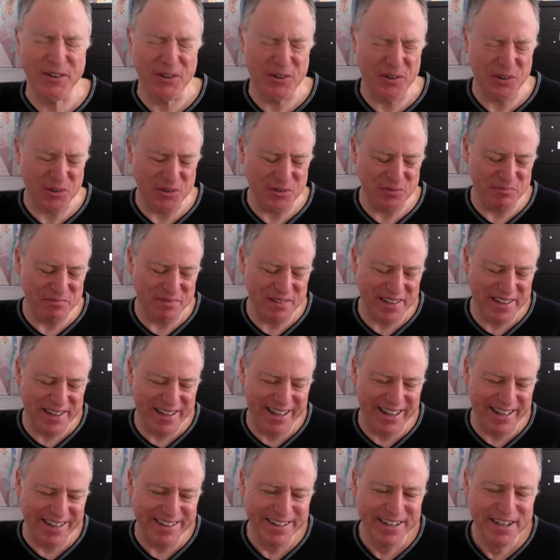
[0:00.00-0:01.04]
Oh,
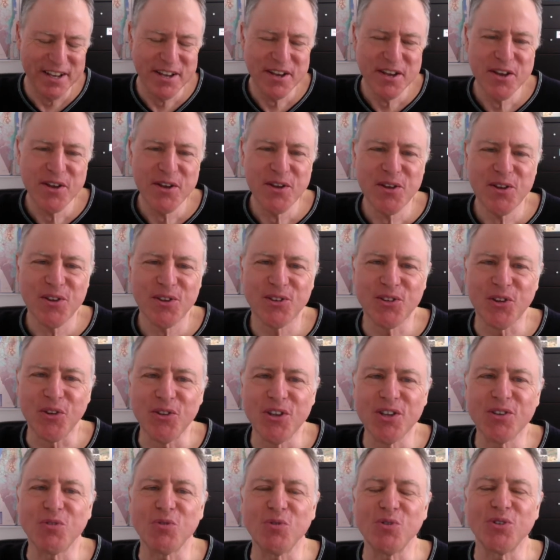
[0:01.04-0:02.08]
man. So
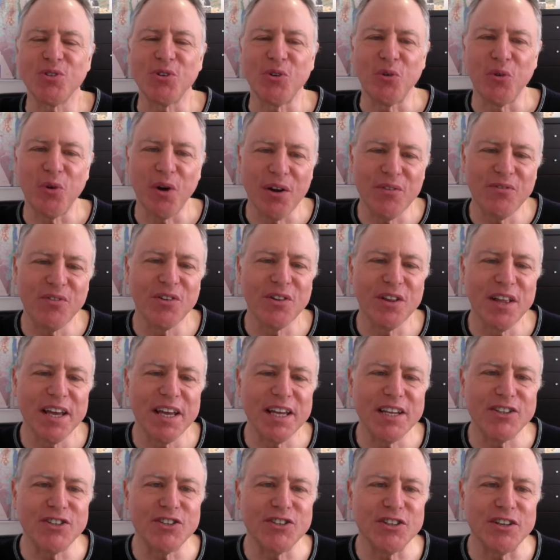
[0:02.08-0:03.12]
this was a
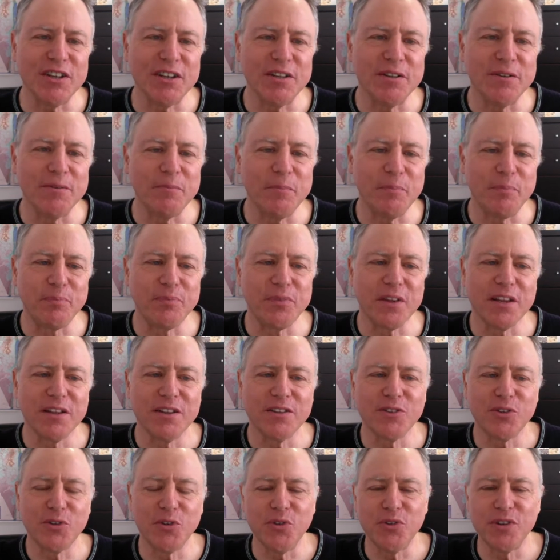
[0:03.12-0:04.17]
revelation
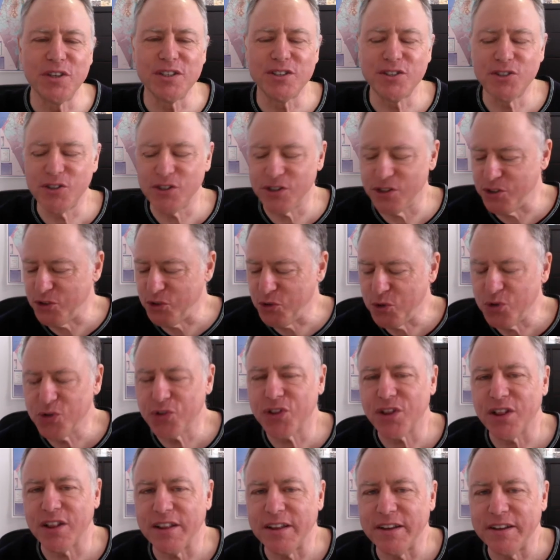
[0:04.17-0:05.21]
to this
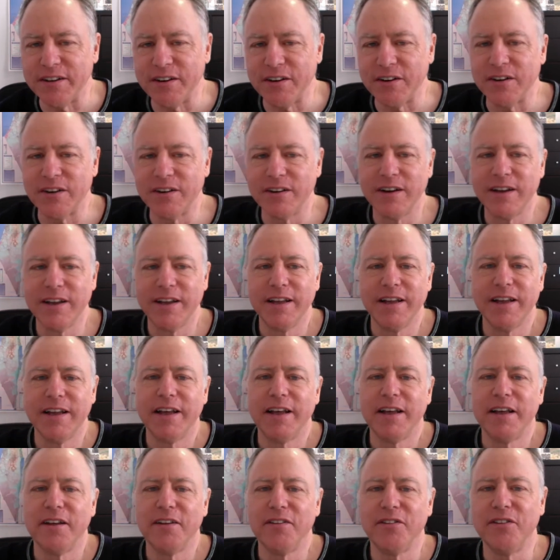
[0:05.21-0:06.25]
youth leader
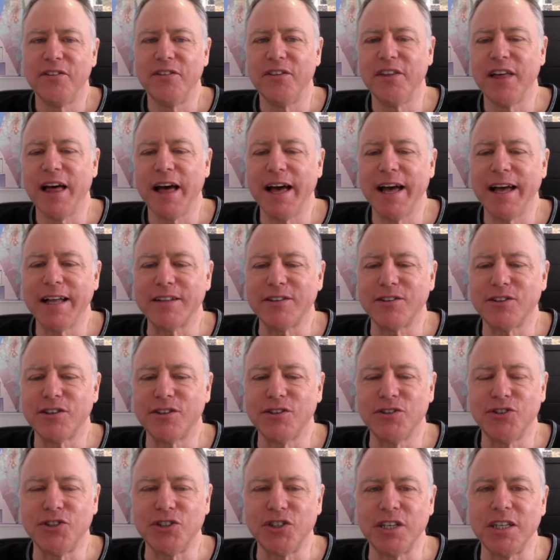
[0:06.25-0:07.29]
that
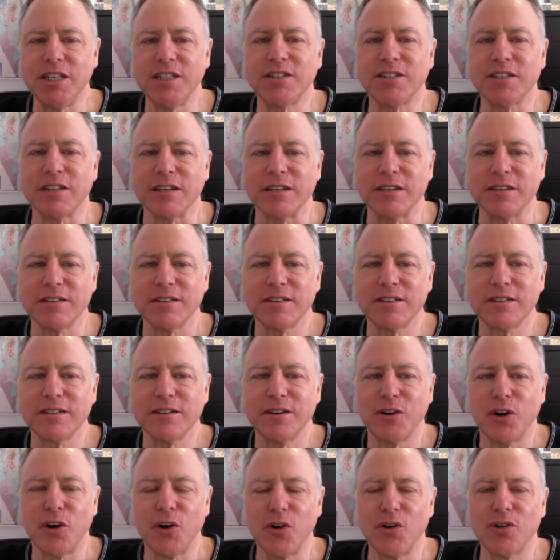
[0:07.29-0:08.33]
Jesus,
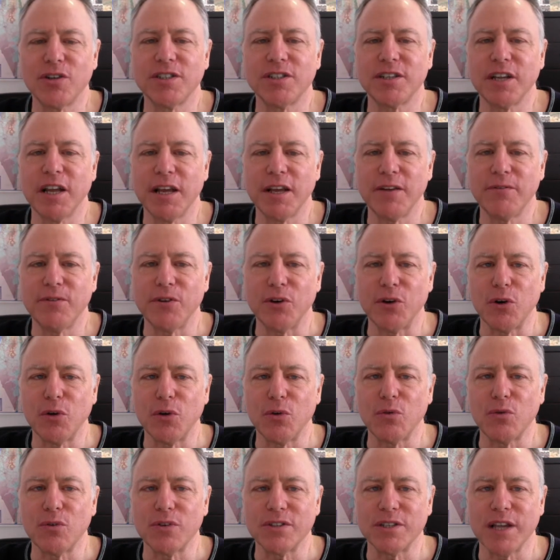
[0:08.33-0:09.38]
her Savior,
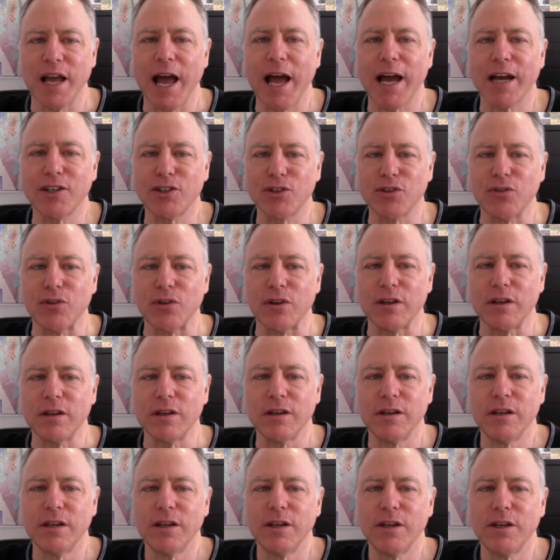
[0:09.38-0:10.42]
was actually
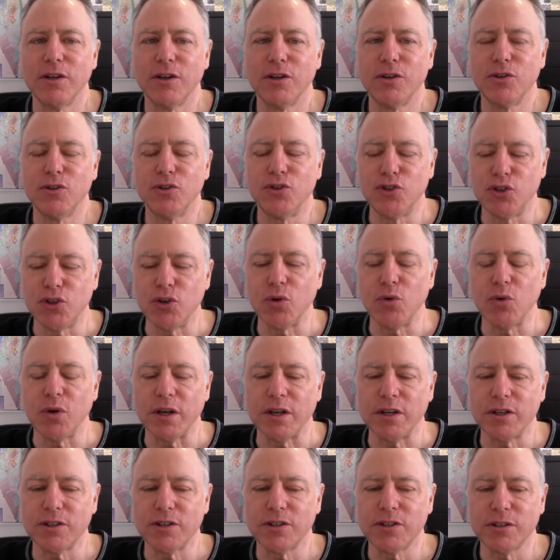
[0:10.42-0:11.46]

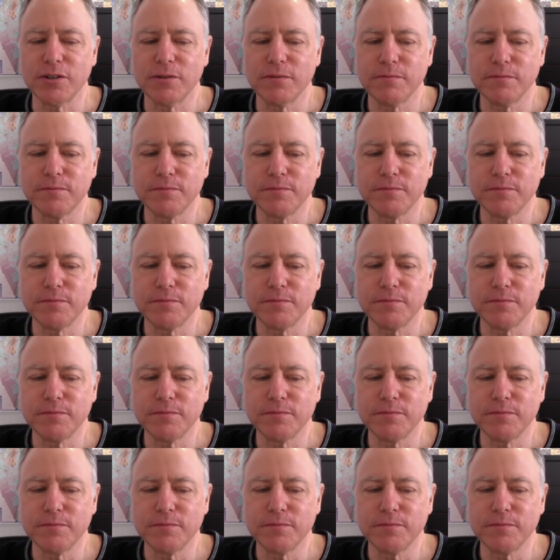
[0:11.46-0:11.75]
Jewish.